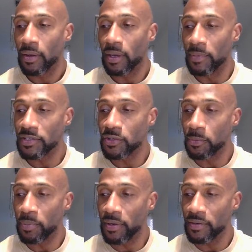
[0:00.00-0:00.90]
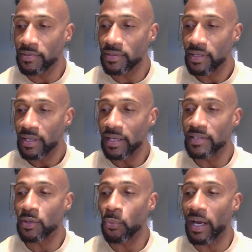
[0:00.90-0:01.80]
Commissioner Pierce
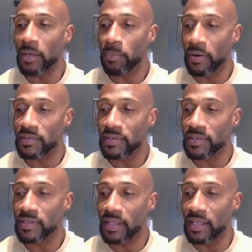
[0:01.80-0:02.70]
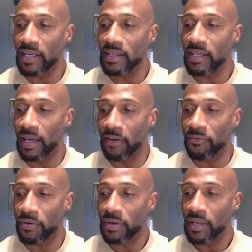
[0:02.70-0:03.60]
is the right person to lead the
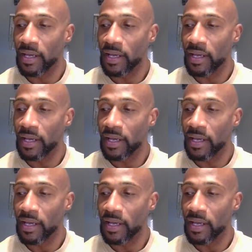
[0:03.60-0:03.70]
effort